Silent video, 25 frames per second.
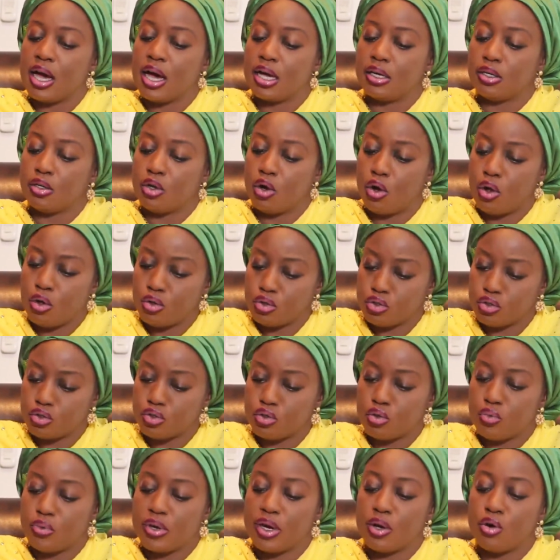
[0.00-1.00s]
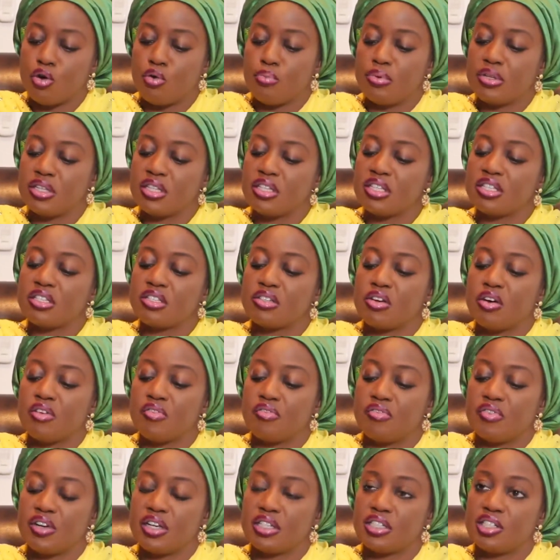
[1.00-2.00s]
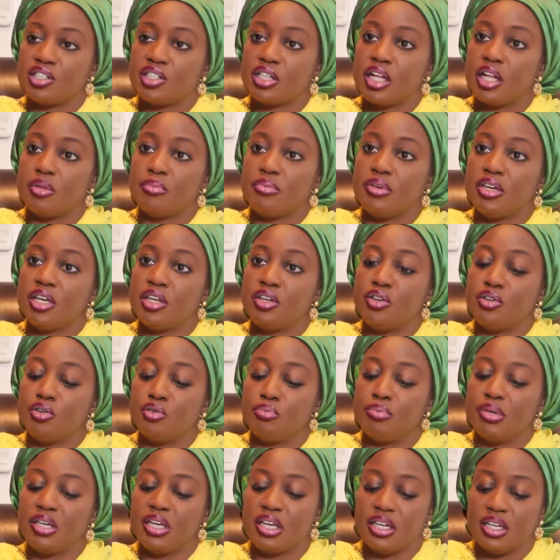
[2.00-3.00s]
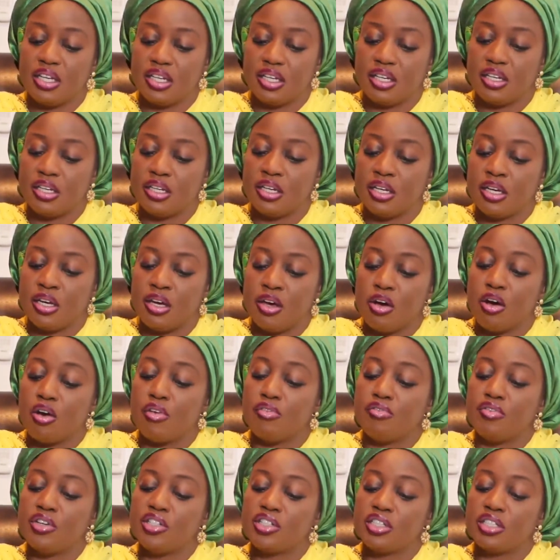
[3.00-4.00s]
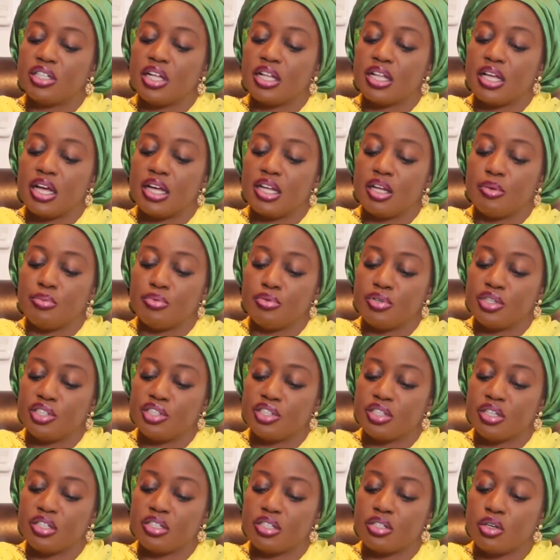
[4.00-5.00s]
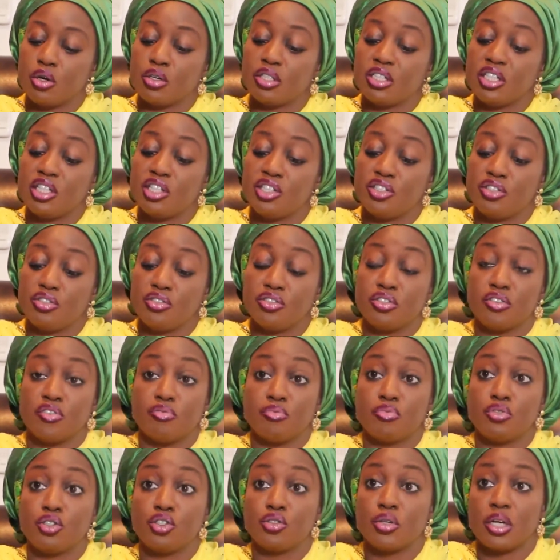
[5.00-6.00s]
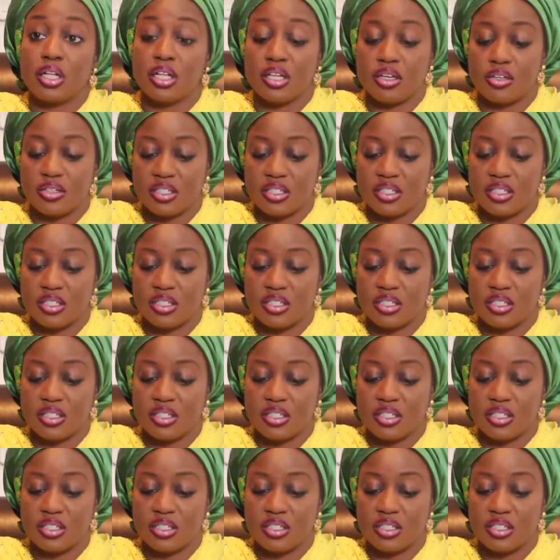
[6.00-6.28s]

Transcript: And also, we are hoping this conference shall be a new beginning of regional collaborations on issues of mutual